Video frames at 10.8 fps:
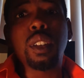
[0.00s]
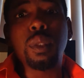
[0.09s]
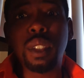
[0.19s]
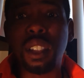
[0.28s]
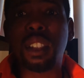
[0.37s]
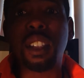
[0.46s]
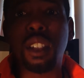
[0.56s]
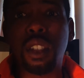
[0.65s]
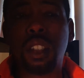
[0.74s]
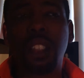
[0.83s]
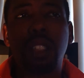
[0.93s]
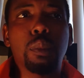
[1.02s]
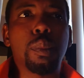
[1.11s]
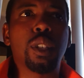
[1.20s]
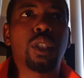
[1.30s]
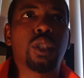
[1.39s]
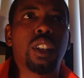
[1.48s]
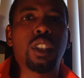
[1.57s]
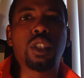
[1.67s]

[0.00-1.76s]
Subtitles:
He was a senior system administrator.